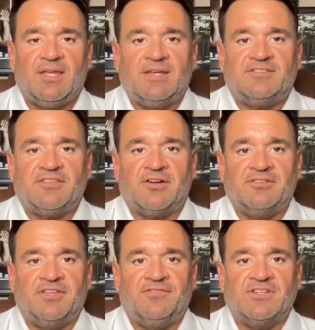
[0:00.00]
into their
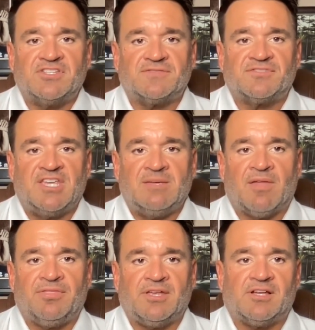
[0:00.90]
defensive scheme.
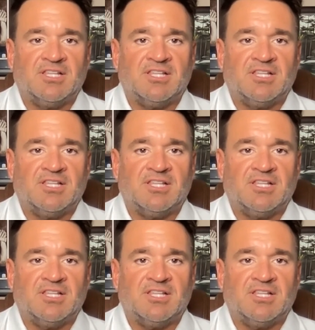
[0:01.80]
I think